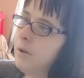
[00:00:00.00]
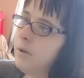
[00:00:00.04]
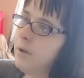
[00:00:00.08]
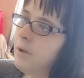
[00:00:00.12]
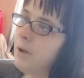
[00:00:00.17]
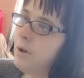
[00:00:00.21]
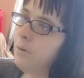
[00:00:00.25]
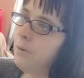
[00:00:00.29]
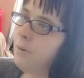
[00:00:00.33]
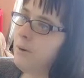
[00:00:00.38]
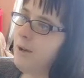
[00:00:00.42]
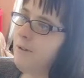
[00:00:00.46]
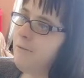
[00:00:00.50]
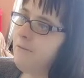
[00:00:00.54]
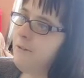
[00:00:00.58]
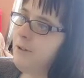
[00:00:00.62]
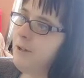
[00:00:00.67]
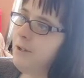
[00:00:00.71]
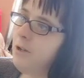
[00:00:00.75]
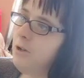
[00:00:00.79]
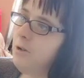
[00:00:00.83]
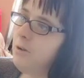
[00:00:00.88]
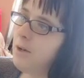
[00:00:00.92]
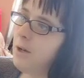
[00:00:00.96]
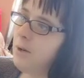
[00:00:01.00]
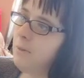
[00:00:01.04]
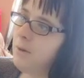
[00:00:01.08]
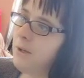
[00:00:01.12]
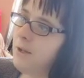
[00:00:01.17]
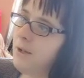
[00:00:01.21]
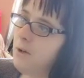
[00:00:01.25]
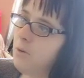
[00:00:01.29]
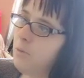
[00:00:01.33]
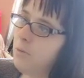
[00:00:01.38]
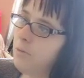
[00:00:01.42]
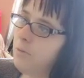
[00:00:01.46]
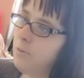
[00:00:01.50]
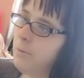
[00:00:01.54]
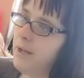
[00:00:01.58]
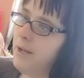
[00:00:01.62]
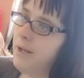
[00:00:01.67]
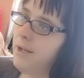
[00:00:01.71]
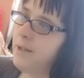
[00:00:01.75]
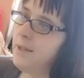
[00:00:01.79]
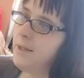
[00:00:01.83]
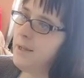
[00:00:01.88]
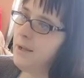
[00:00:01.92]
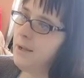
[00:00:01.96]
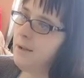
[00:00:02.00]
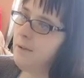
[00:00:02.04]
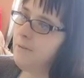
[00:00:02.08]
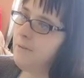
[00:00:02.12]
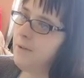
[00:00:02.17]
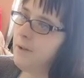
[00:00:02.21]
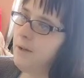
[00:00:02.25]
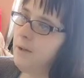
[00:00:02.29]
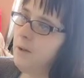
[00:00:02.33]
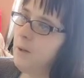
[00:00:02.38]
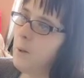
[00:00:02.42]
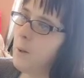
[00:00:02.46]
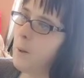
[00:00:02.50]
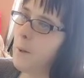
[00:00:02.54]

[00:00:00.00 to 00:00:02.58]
So I'm gathering you coming out with me, dear thing.